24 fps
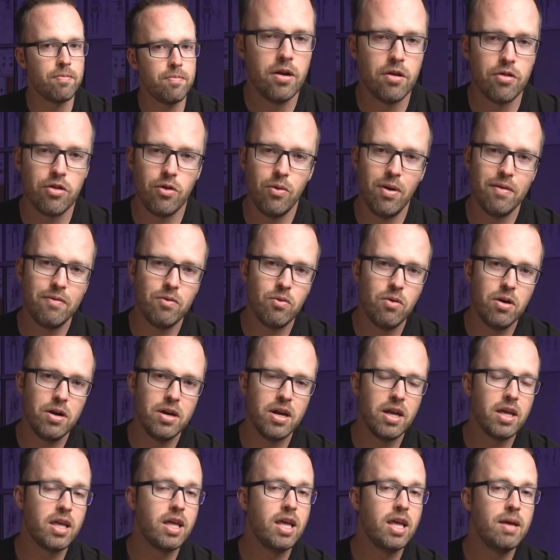So everyone,
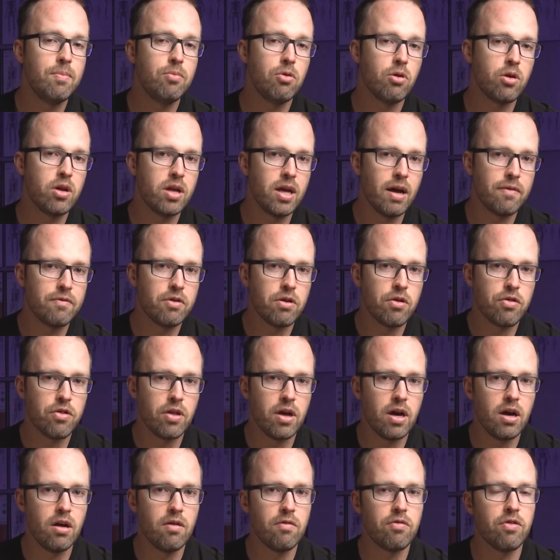keep looking after
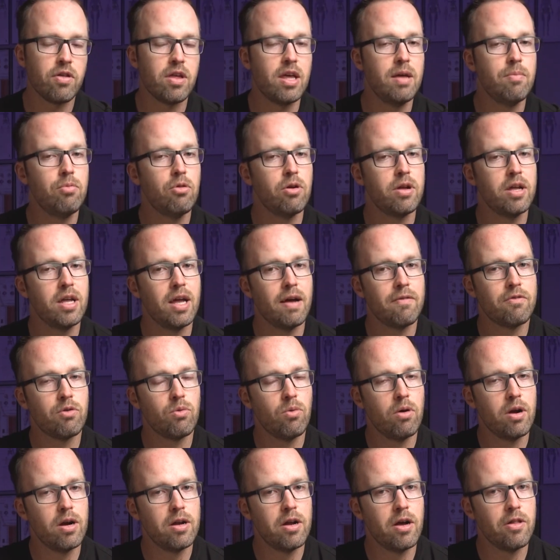yourselves, keep looking after
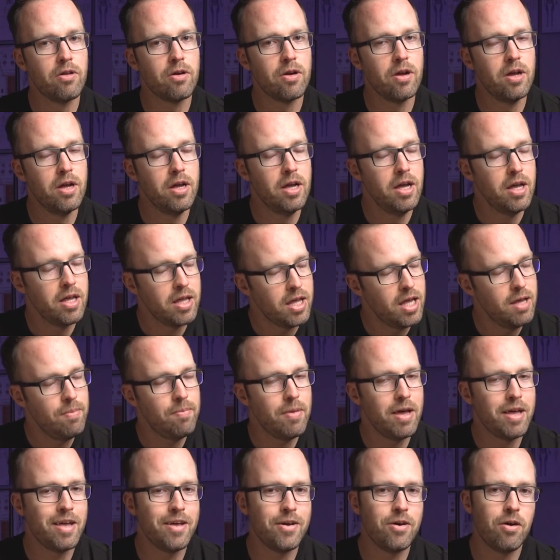one another, keep
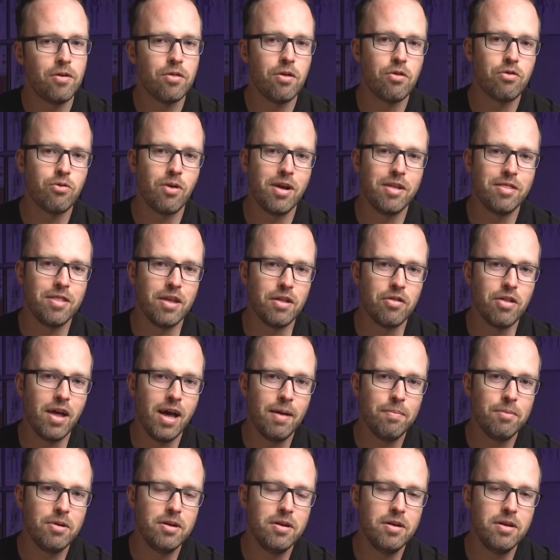making all those great things
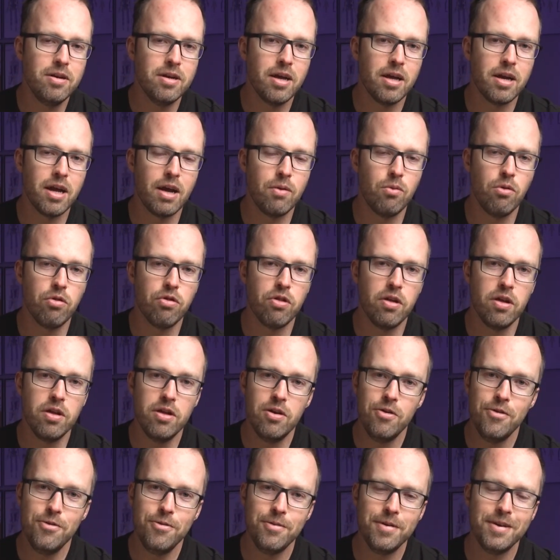happen, and I will see
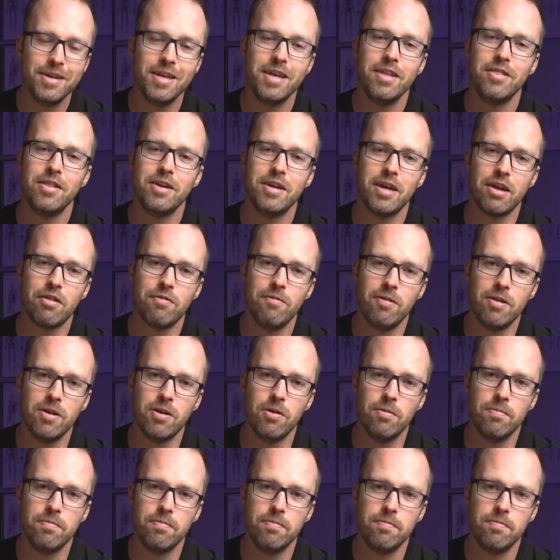you in the next video.